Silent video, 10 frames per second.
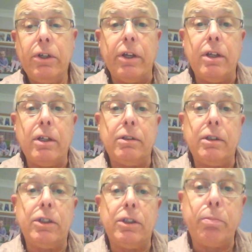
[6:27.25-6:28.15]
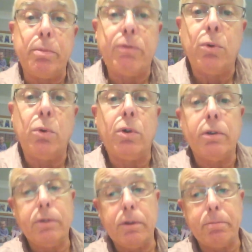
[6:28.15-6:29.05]
and before
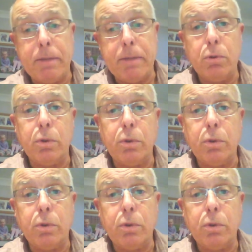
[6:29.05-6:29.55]
people